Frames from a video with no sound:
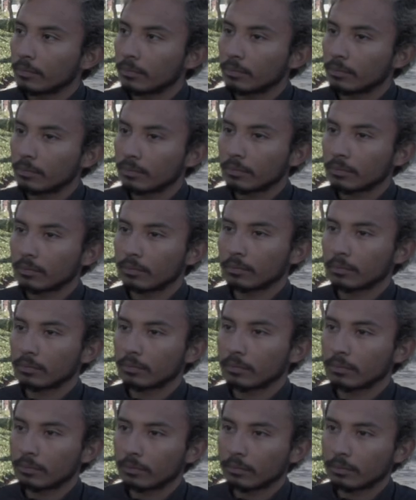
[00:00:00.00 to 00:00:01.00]

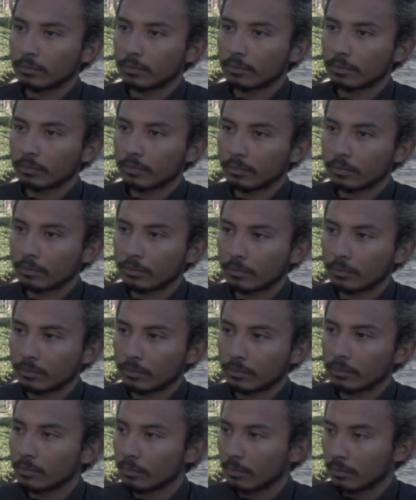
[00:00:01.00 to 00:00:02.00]

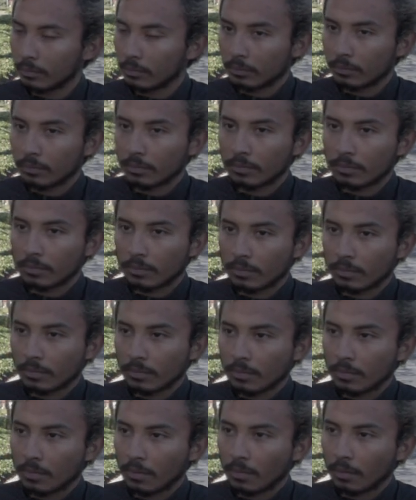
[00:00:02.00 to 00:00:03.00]

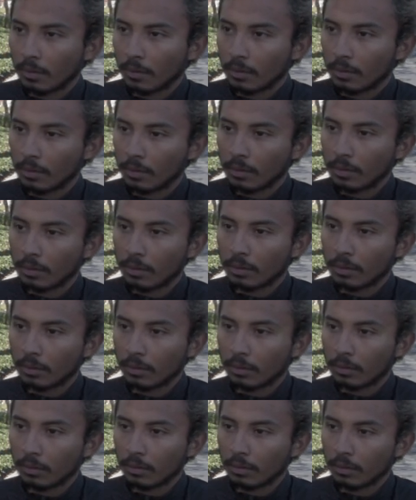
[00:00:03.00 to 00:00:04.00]

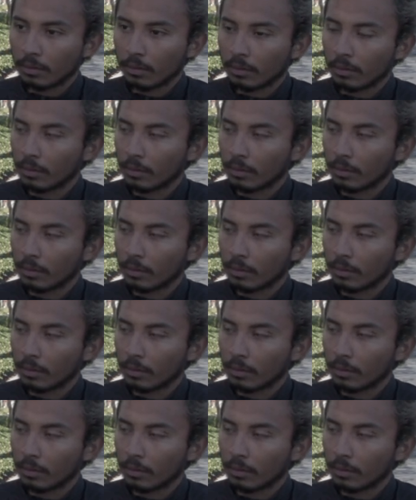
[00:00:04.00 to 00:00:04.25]
The person shown says nothing.